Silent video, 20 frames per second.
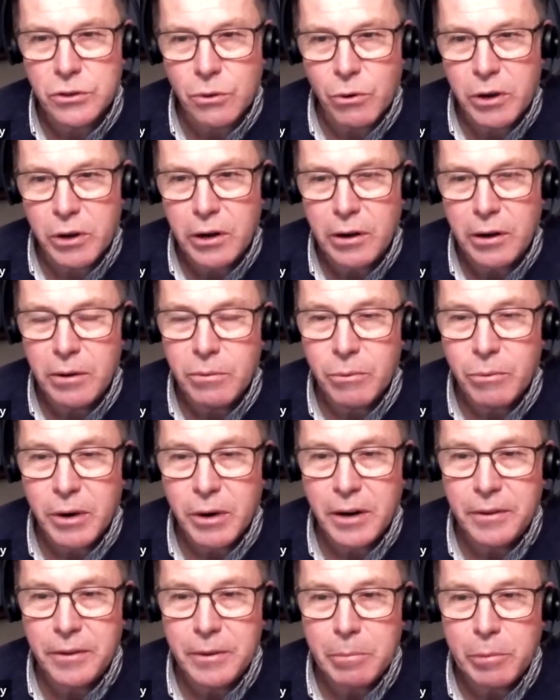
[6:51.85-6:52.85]
soil
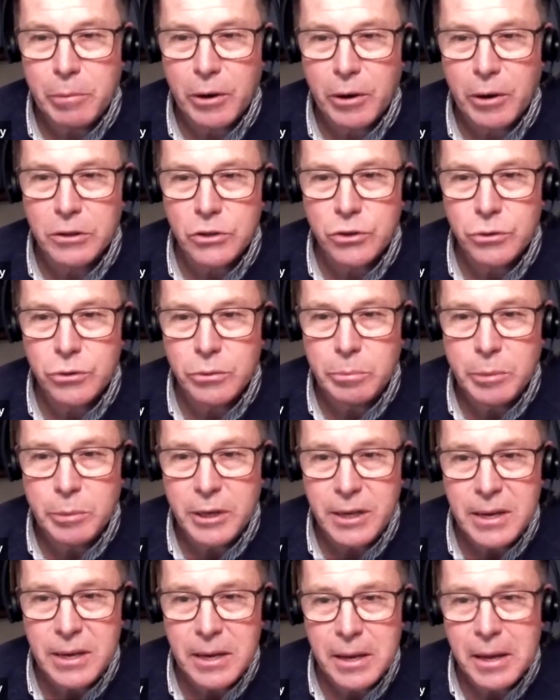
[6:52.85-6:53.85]
where the plant should
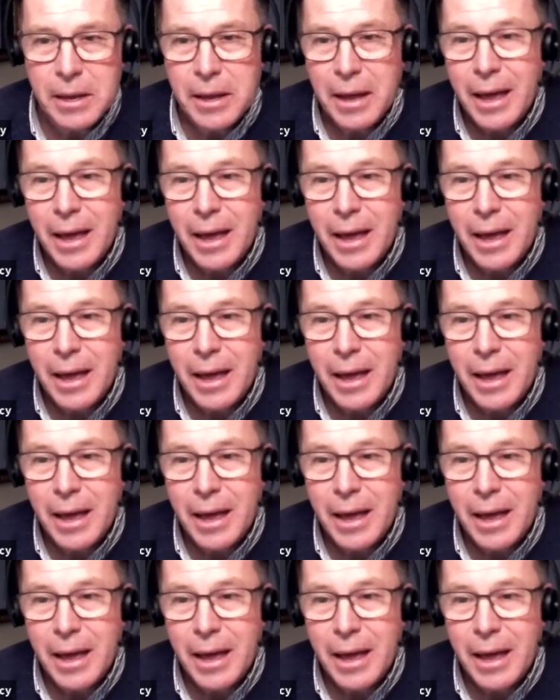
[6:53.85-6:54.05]
be